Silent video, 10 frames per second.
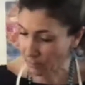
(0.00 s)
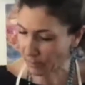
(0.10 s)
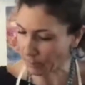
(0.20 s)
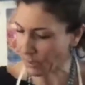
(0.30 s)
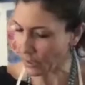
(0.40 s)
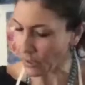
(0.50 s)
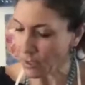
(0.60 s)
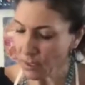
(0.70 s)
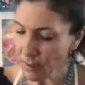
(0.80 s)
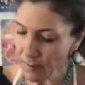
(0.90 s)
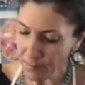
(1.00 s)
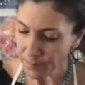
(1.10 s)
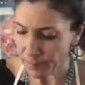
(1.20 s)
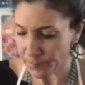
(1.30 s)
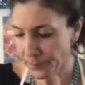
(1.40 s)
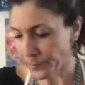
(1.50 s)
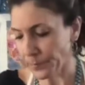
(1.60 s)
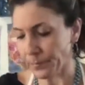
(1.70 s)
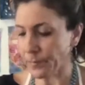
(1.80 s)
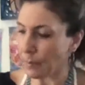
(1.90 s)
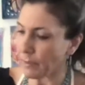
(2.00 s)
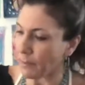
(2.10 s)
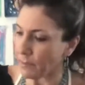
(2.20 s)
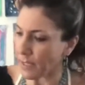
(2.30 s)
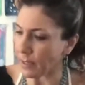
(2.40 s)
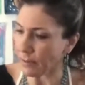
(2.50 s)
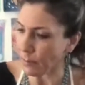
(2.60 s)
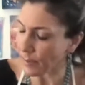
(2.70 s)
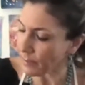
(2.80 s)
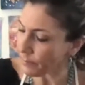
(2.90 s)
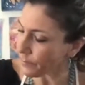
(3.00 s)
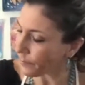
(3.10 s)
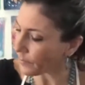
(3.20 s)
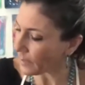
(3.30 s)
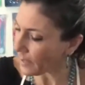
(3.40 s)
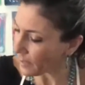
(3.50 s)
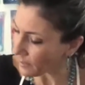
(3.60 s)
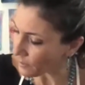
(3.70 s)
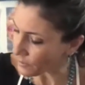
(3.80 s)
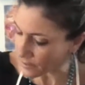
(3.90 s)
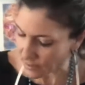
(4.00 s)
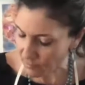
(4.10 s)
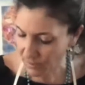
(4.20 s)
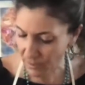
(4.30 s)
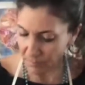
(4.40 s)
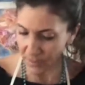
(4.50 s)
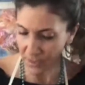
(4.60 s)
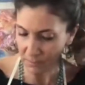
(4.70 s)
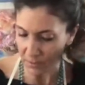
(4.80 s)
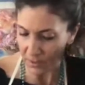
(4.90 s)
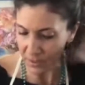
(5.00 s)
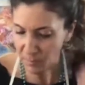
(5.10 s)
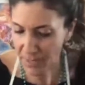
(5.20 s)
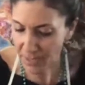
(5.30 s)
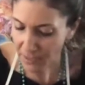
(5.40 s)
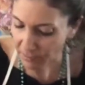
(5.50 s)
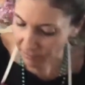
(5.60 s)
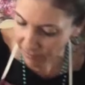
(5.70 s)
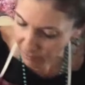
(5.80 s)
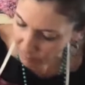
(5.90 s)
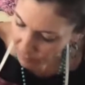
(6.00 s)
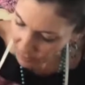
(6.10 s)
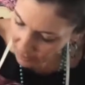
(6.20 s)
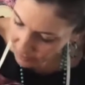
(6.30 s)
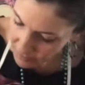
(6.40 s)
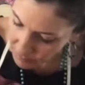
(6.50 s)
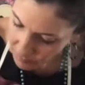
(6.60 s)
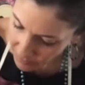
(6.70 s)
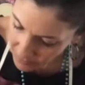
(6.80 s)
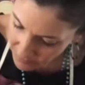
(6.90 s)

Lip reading: I'm going to play with that a little bit. And you'll see when I'm done with this painting the final product and what I